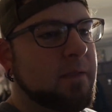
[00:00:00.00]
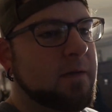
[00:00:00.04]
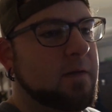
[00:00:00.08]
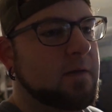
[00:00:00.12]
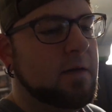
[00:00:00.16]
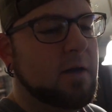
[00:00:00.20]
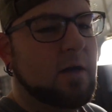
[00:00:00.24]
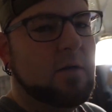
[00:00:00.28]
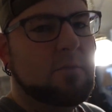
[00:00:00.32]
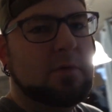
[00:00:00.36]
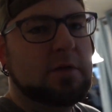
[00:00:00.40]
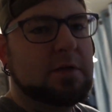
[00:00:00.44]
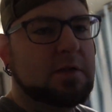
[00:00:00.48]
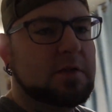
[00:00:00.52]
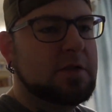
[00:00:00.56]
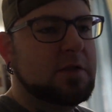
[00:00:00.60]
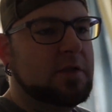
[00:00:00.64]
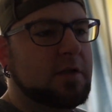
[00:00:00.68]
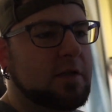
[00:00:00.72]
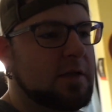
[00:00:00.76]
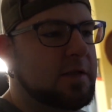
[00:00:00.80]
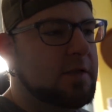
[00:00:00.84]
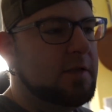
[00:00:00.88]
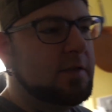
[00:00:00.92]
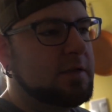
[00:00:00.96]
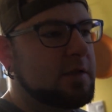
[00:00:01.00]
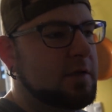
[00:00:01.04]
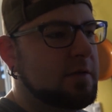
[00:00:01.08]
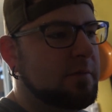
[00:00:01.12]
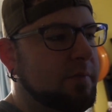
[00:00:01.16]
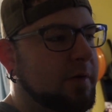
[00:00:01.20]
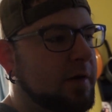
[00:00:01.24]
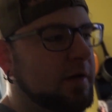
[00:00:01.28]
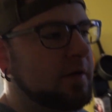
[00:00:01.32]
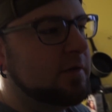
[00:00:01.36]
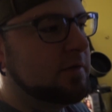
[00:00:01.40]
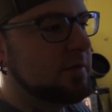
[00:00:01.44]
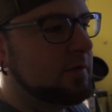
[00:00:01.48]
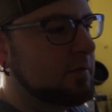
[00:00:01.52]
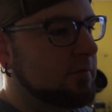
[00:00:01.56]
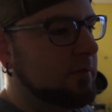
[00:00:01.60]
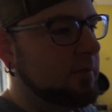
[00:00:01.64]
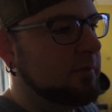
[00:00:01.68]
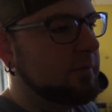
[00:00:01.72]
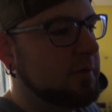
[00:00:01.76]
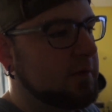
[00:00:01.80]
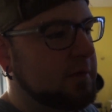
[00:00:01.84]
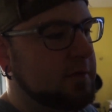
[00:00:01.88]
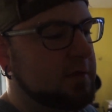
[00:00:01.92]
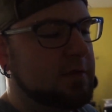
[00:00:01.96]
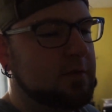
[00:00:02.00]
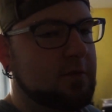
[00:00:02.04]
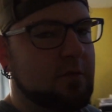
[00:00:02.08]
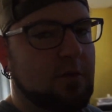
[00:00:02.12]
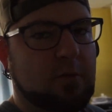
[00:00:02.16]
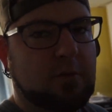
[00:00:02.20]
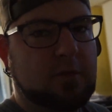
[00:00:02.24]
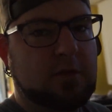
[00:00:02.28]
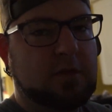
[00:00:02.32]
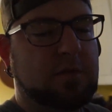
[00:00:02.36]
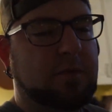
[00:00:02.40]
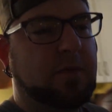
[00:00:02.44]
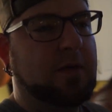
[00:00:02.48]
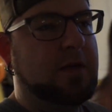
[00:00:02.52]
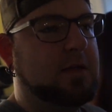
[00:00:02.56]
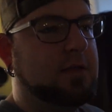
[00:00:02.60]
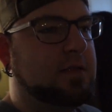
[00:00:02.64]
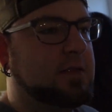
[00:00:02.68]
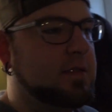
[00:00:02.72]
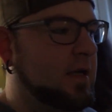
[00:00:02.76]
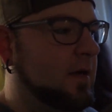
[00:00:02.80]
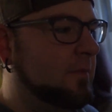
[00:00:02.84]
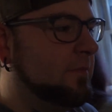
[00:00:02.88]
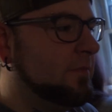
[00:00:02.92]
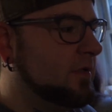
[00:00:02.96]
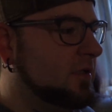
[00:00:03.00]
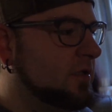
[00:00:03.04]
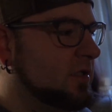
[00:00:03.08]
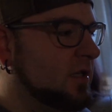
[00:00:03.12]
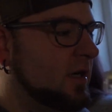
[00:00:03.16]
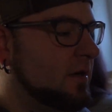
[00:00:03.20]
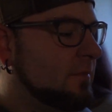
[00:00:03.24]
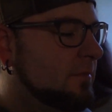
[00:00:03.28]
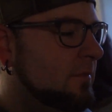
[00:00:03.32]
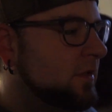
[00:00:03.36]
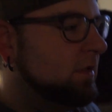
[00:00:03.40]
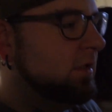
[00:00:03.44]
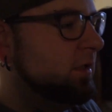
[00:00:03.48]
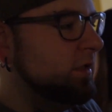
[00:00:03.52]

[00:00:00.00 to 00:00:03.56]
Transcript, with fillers: uh, how much it is compared to what we normally spend at Stop and Shop.